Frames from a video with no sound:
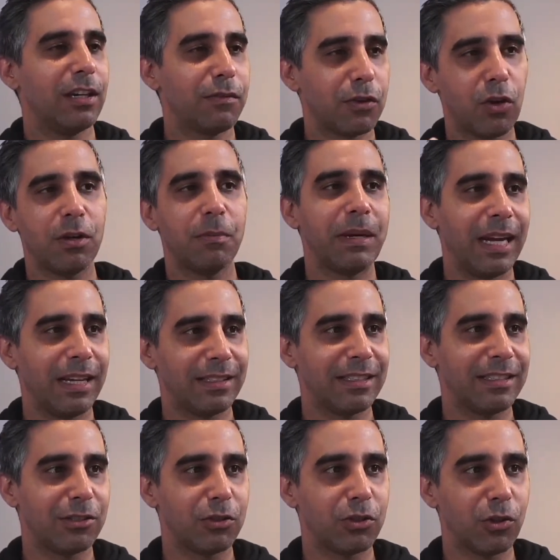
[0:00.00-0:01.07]
So I've gone
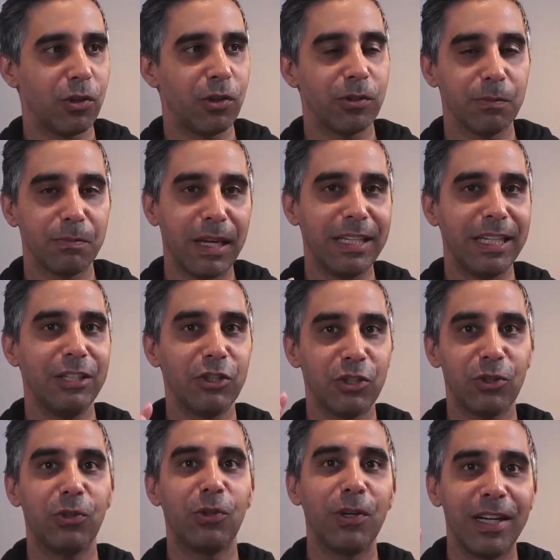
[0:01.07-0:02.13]
about this tutorial making
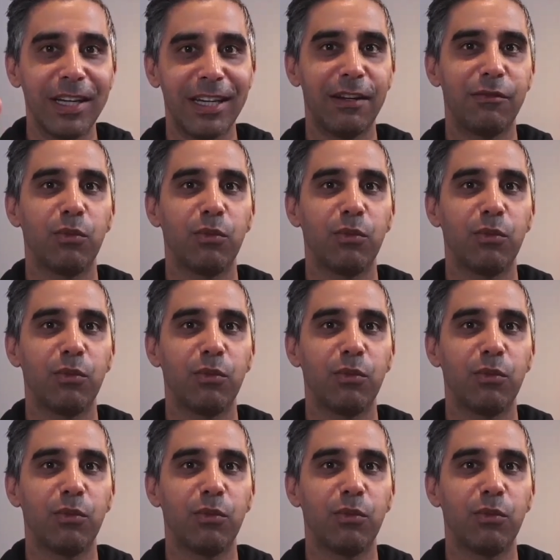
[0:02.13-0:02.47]
sure